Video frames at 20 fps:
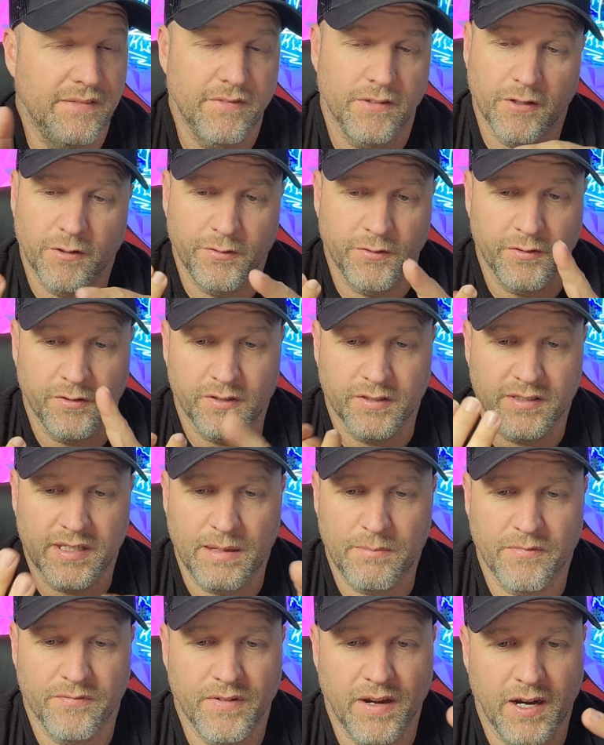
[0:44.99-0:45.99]
even though they're in the
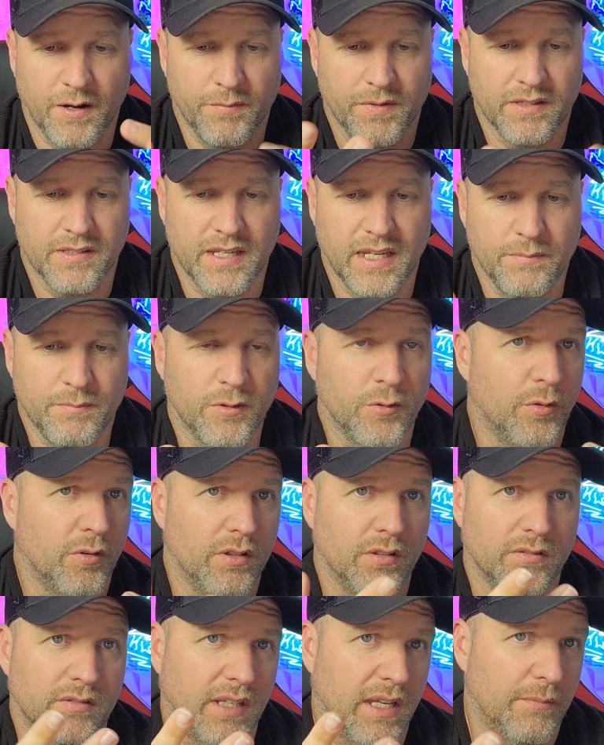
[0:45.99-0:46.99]
same environment, same
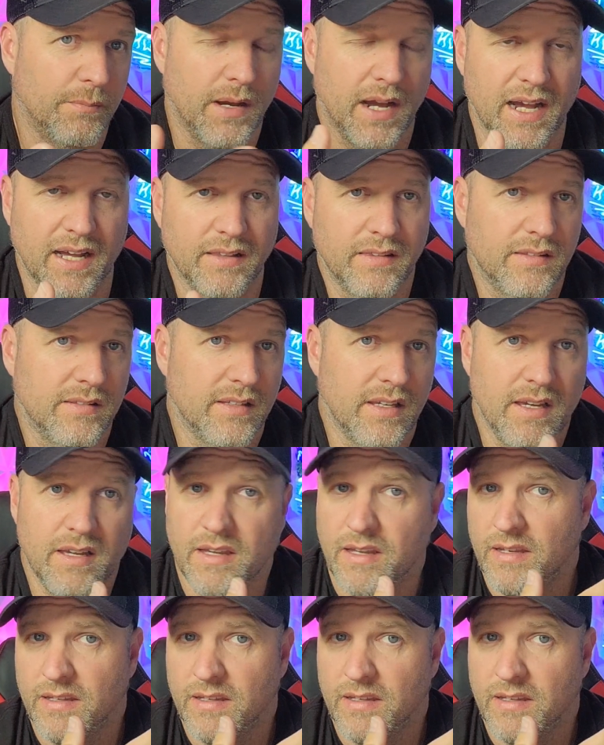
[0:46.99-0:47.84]
soil, same pots,